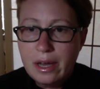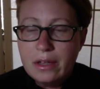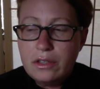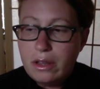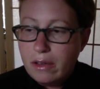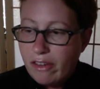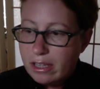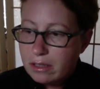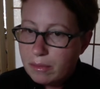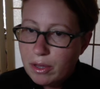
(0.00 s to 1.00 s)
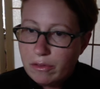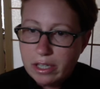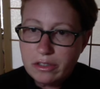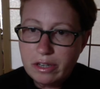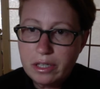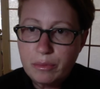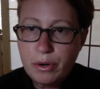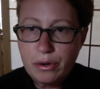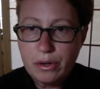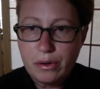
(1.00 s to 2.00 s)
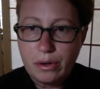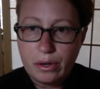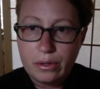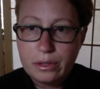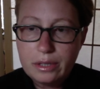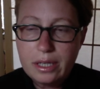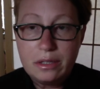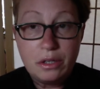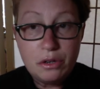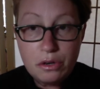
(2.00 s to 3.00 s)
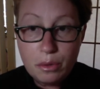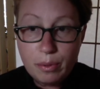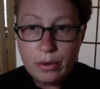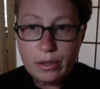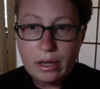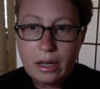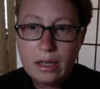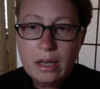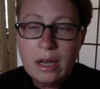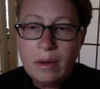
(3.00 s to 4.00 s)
So the Advanced Immune Restoration Protocol Gold is a new protocol.